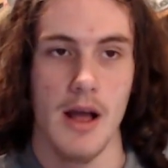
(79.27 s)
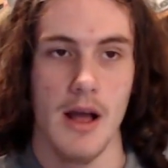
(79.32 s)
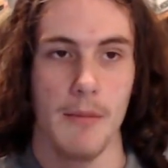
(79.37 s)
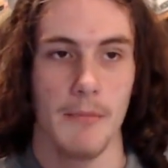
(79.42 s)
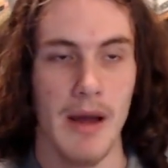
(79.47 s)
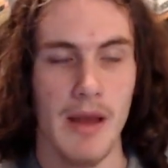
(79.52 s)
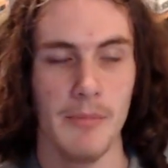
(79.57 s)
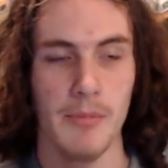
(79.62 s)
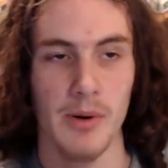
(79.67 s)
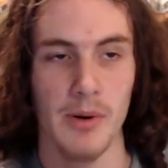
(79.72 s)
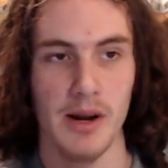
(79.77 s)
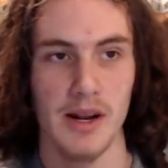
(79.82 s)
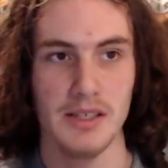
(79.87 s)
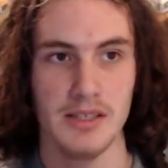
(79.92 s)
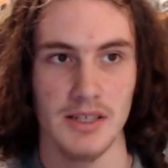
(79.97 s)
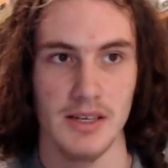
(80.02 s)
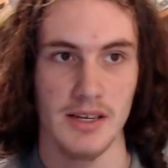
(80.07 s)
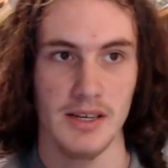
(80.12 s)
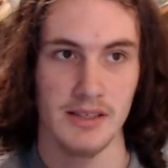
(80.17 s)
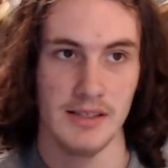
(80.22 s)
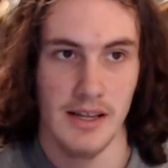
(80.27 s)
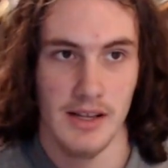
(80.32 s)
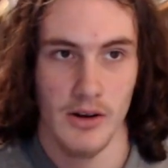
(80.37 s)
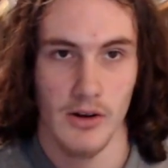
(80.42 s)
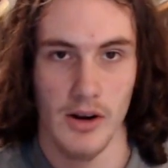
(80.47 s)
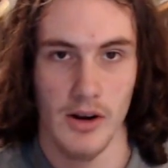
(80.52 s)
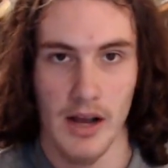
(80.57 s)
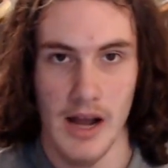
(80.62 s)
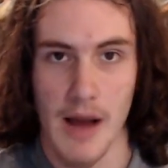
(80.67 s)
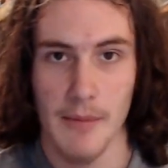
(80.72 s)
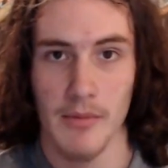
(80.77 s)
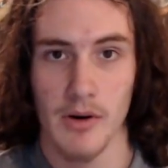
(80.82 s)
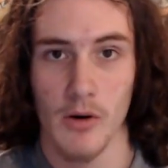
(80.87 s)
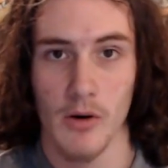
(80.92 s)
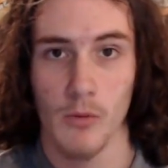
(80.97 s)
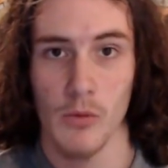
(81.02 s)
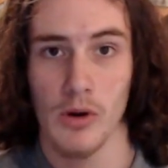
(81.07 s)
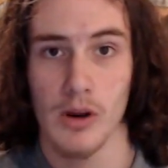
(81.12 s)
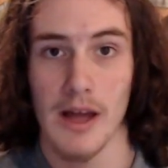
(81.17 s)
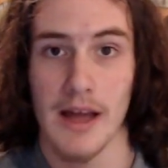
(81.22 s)
my prediction is that Konohamaru
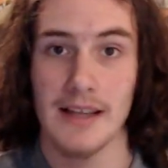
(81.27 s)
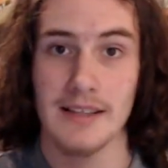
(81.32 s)
will